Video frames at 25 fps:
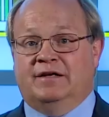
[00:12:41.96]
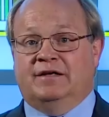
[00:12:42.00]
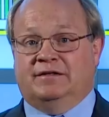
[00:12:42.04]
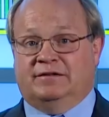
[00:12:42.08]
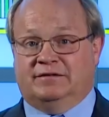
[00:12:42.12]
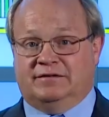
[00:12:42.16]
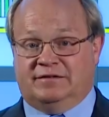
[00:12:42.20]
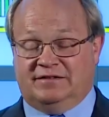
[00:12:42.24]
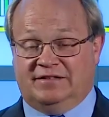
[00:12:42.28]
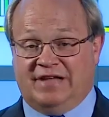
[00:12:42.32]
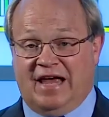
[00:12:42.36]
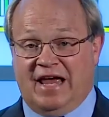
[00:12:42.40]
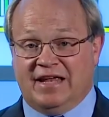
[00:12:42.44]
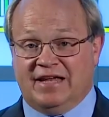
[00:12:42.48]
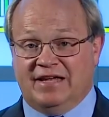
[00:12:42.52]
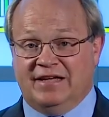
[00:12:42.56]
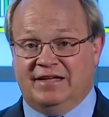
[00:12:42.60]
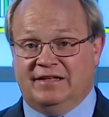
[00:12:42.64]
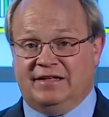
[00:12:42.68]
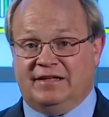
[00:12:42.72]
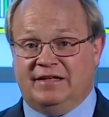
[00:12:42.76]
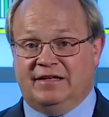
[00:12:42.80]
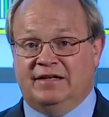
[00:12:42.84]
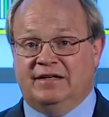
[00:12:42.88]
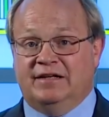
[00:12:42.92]
Second,
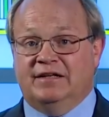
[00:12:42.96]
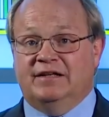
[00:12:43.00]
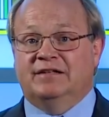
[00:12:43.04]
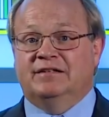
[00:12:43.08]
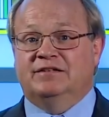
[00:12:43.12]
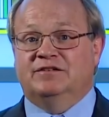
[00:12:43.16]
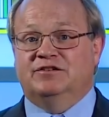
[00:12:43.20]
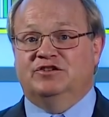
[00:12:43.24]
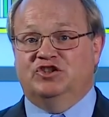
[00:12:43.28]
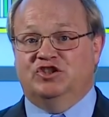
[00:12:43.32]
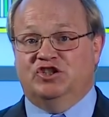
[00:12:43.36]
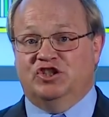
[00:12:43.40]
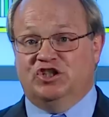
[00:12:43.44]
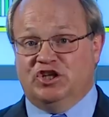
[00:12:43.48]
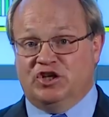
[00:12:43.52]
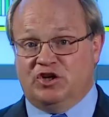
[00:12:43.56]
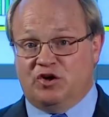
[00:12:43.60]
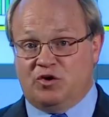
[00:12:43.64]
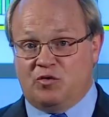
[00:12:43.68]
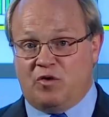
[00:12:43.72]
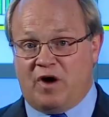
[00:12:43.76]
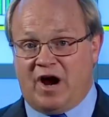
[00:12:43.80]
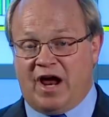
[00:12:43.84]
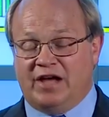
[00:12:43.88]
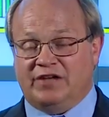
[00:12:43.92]

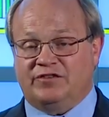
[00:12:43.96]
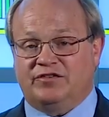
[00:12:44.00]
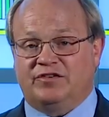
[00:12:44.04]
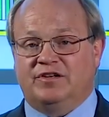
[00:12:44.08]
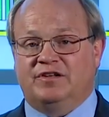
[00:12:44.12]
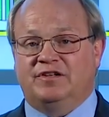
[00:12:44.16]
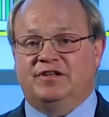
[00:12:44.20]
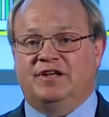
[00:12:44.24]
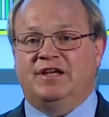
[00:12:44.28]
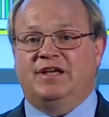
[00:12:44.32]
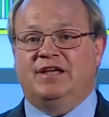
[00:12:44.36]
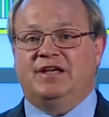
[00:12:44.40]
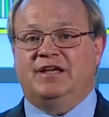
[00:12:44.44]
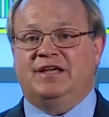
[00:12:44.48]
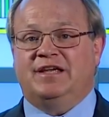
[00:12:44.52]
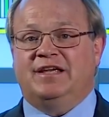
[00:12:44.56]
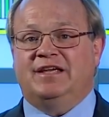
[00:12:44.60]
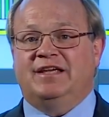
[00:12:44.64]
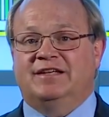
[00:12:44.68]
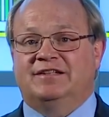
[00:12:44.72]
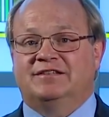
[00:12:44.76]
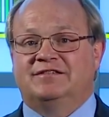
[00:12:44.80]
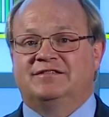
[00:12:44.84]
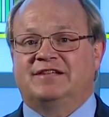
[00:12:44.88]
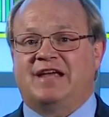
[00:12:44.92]
Generosity
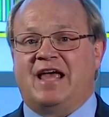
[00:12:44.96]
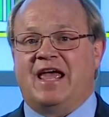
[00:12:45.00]
is